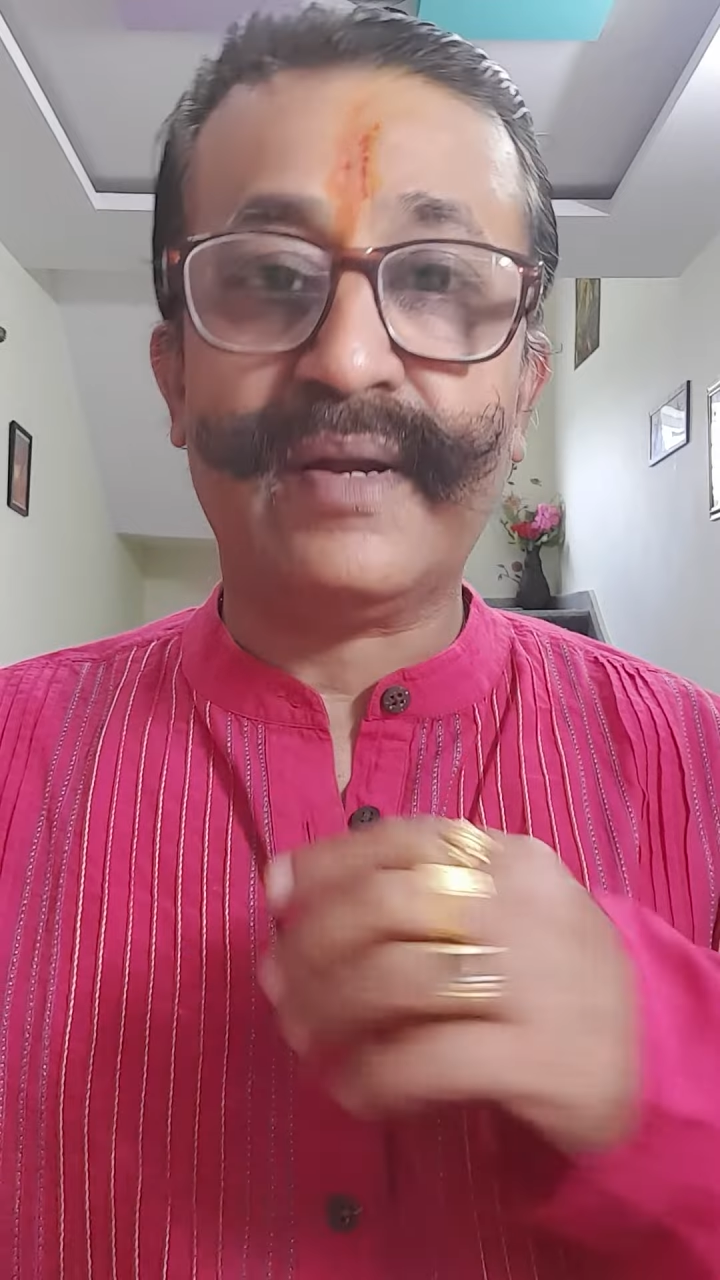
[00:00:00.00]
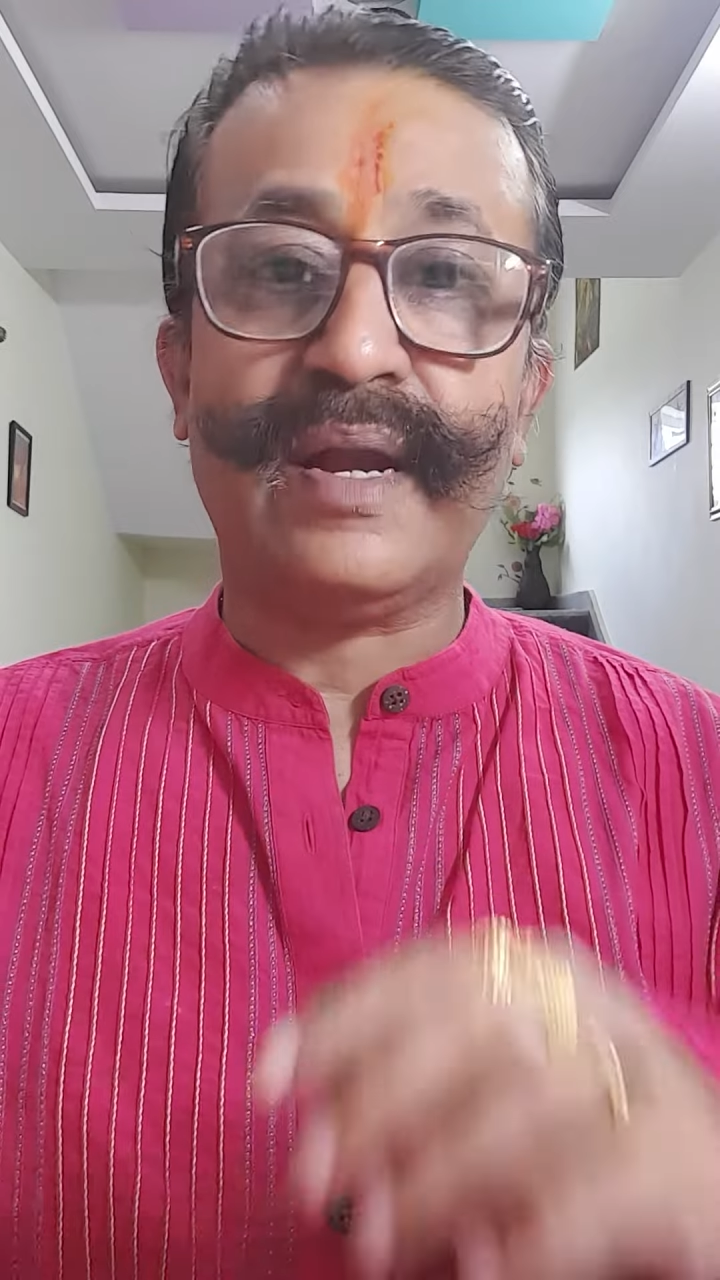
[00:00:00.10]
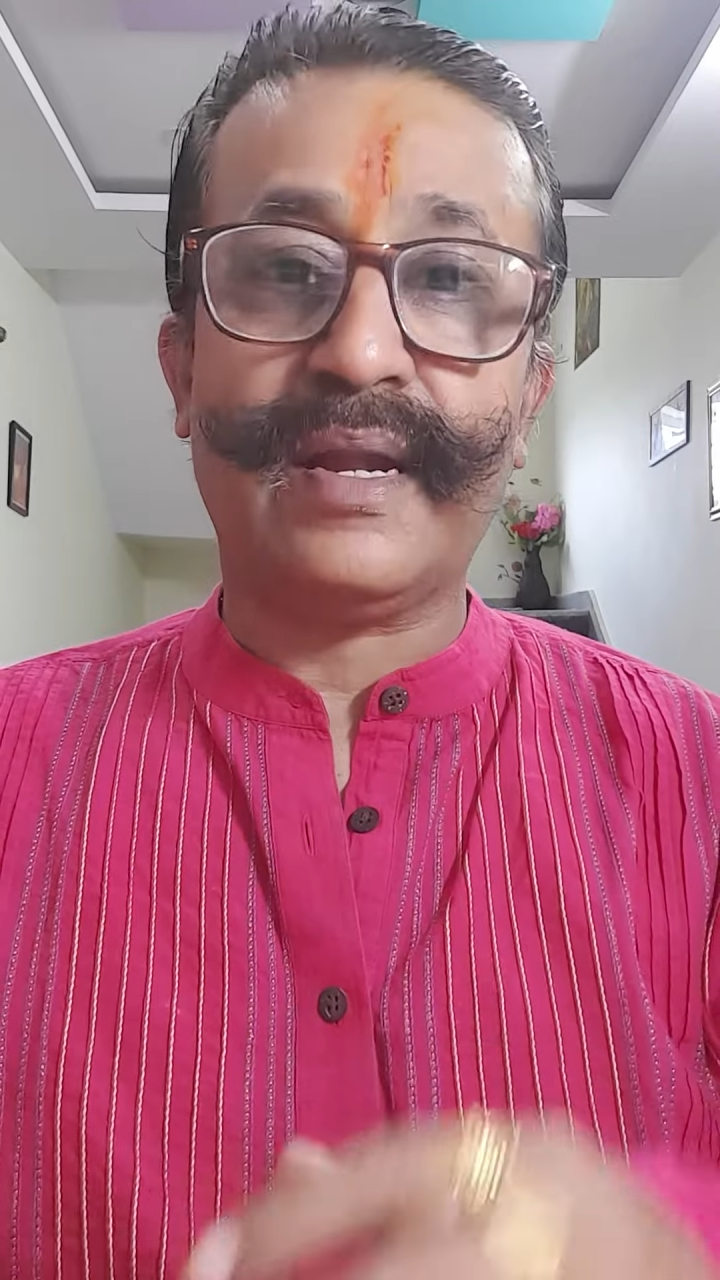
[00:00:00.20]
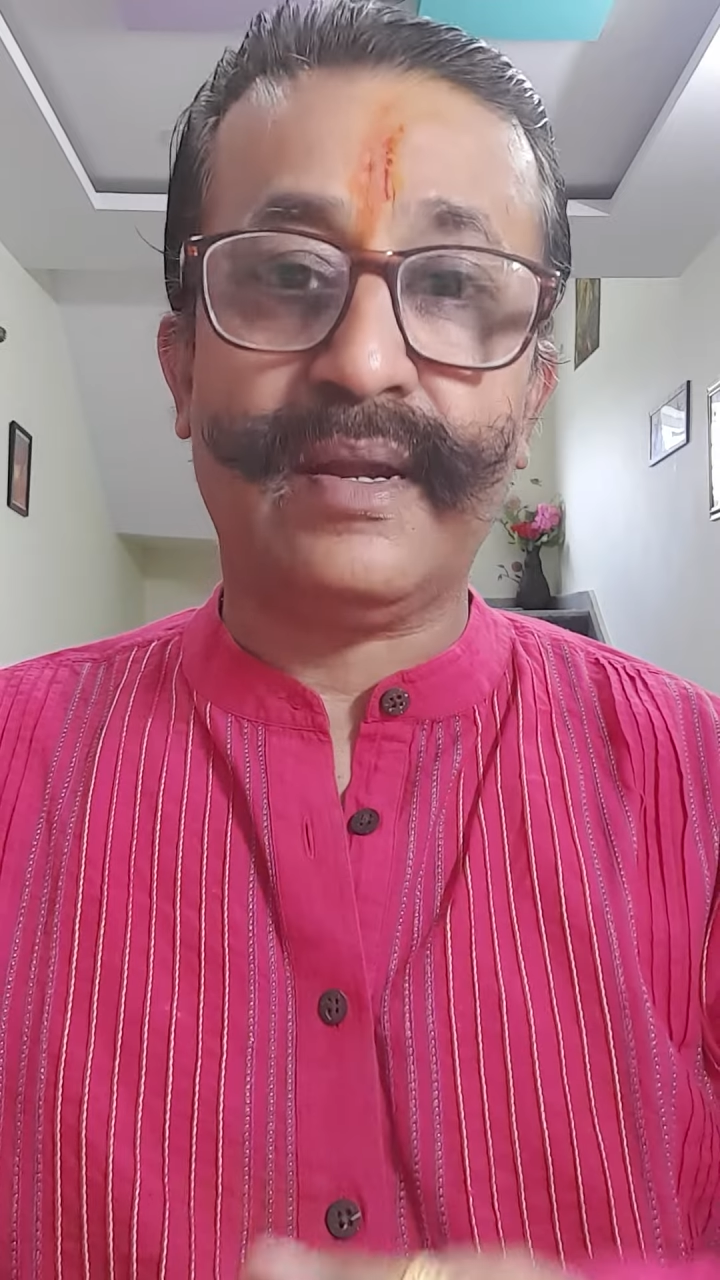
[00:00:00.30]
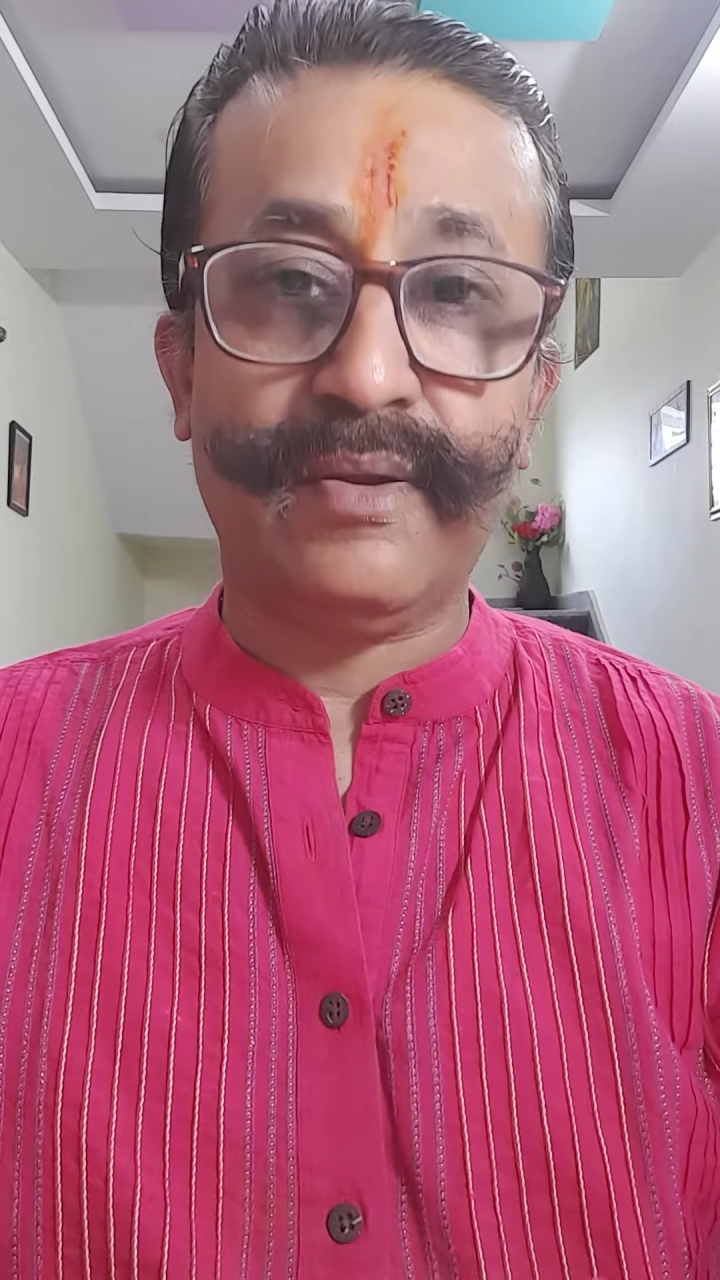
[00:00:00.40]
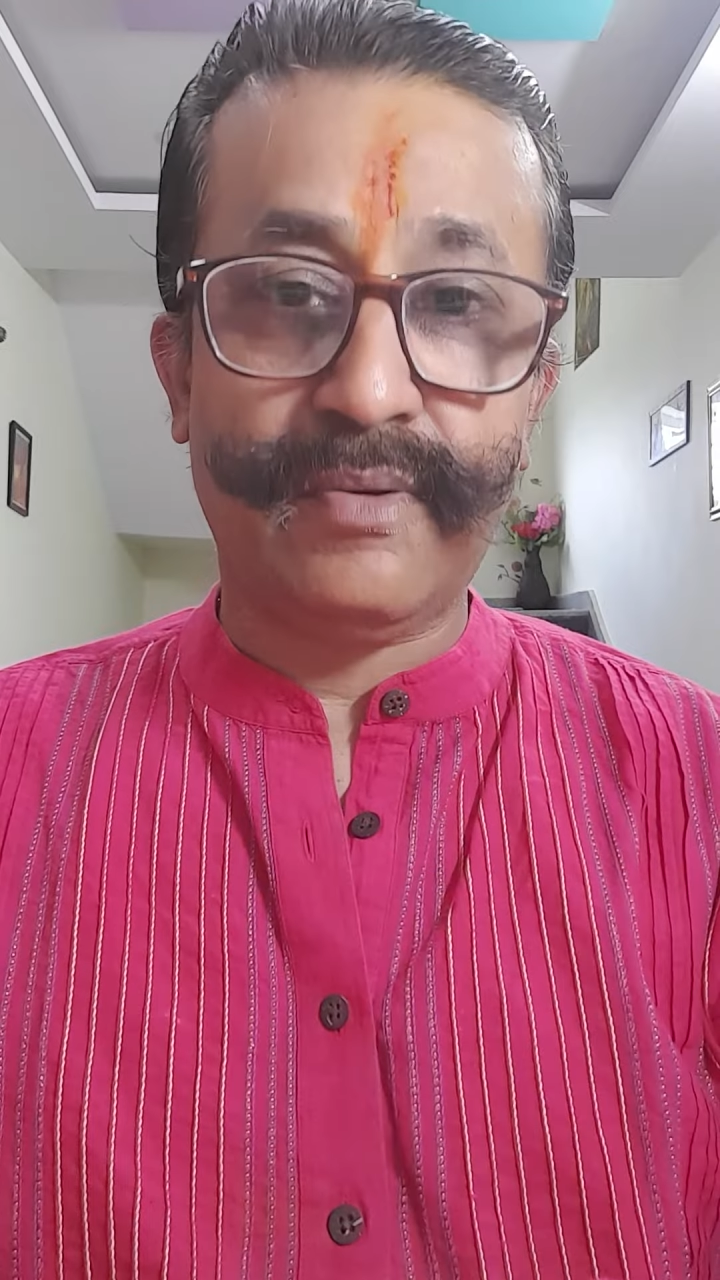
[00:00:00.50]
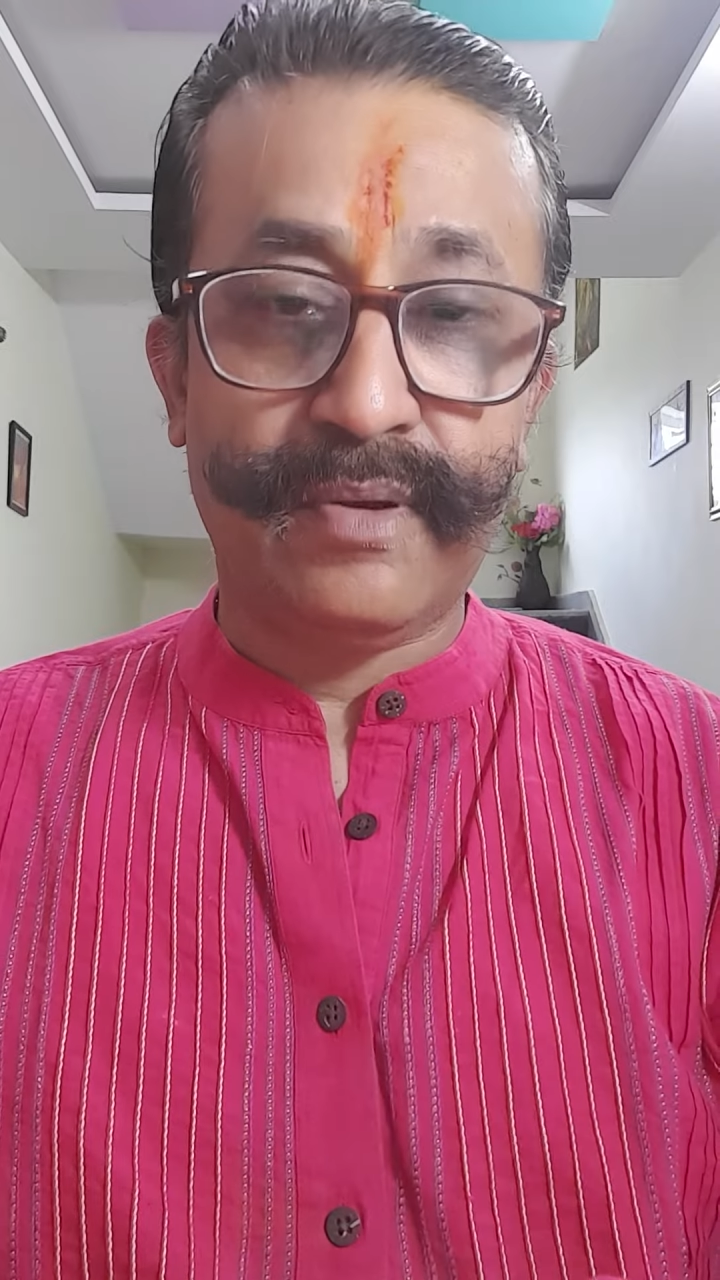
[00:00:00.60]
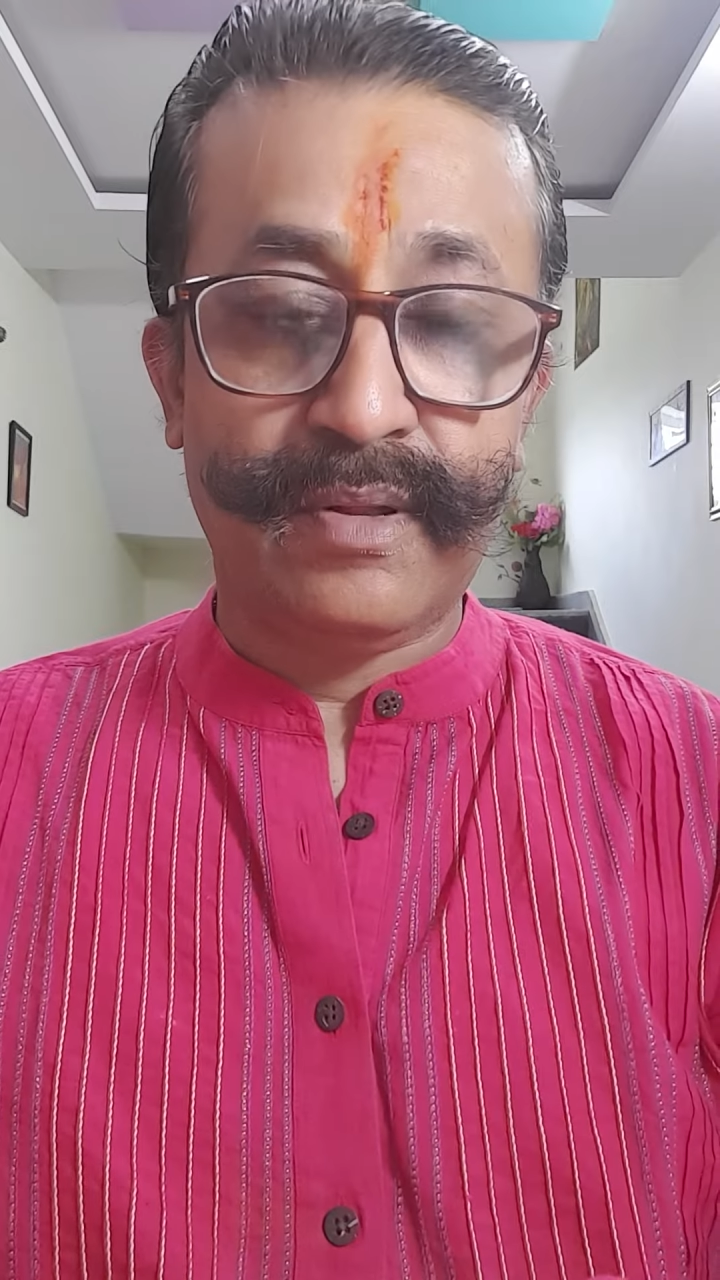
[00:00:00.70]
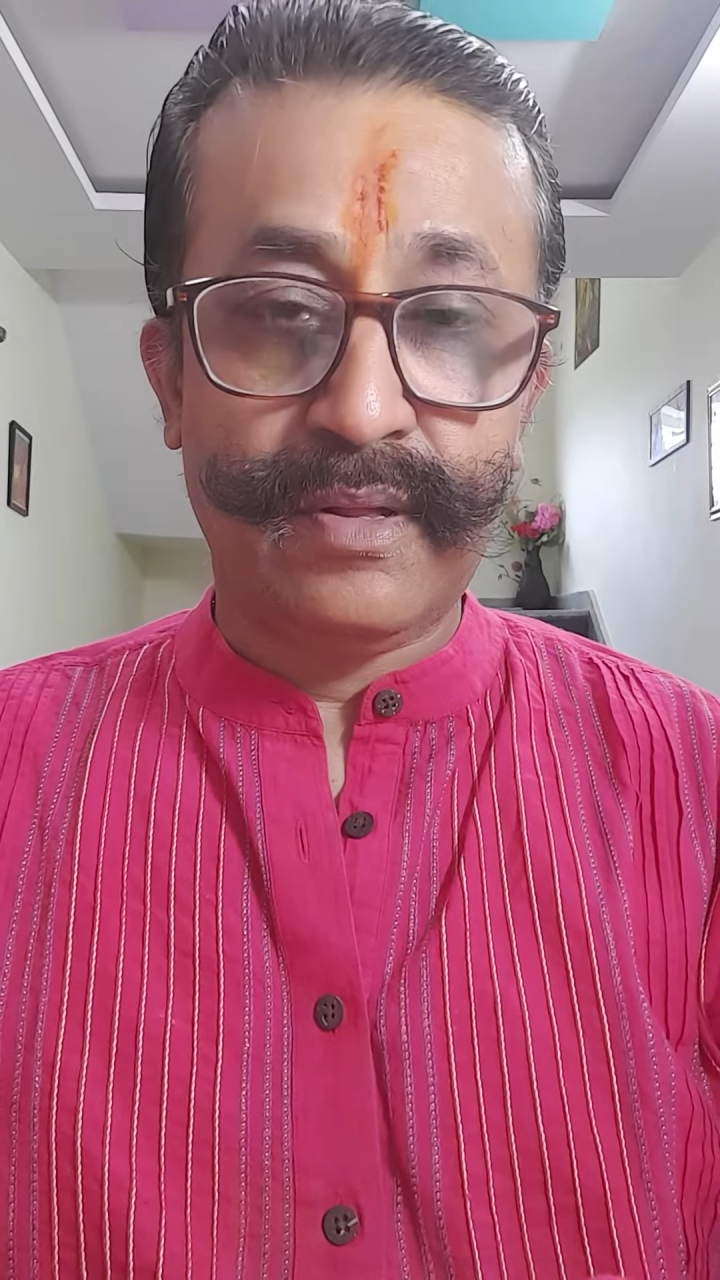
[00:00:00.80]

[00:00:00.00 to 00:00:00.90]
gratitude.